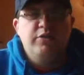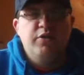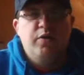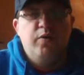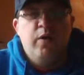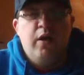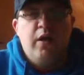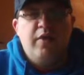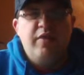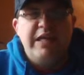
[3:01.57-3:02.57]
So
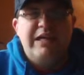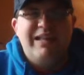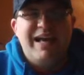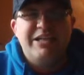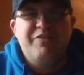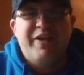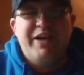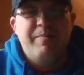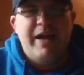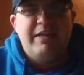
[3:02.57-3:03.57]
the clash of
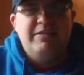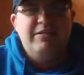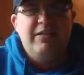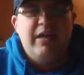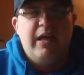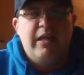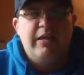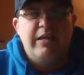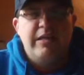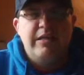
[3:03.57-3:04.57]
air mass
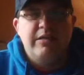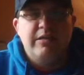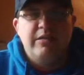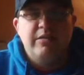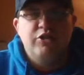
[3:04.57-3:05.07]
and the